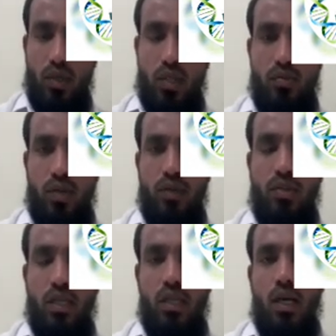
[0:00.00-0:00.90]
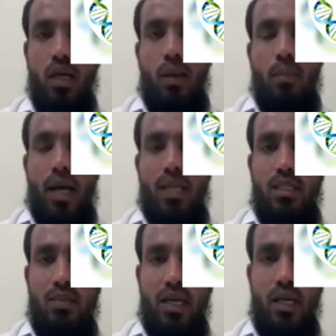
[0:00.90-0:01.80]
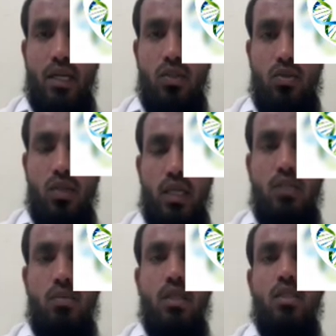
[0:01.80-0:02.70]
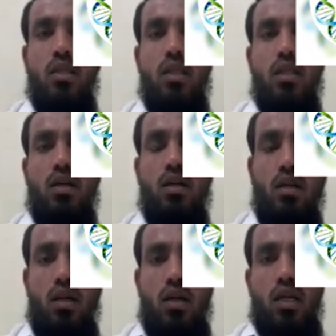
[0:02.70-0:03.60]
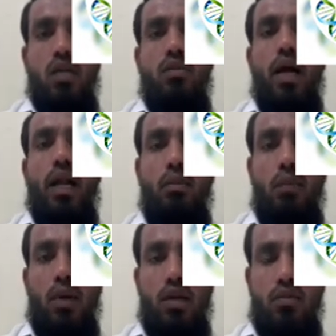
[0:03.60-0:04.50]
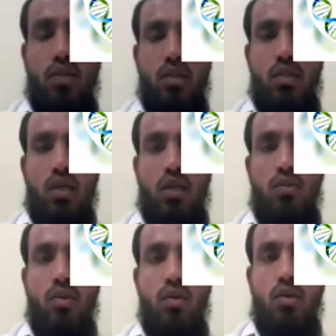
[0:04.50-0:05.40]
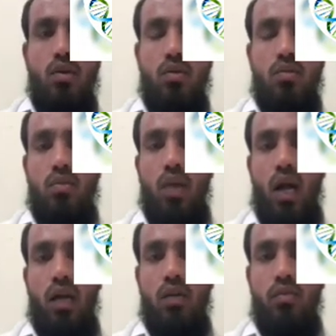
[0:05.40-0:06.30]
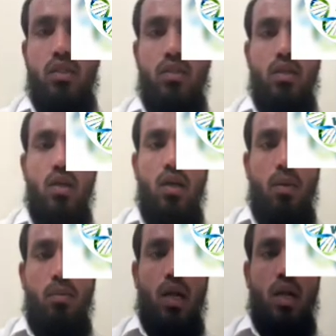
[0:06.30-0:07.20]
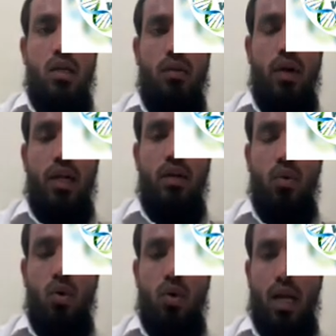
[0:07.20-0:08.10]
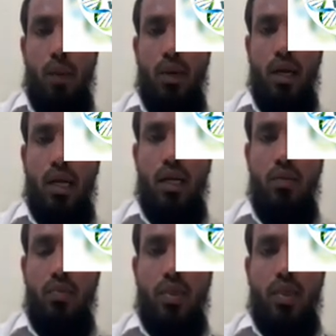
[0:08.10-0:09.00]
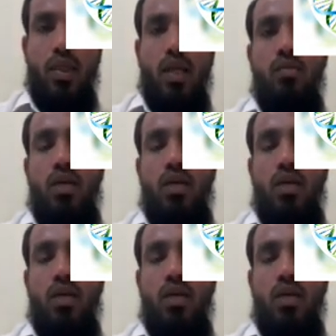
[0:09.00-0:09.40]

First we have seen marismatic tissue, that is present in the dividing part of the plant, which is the plant dividing more rapidly. Then we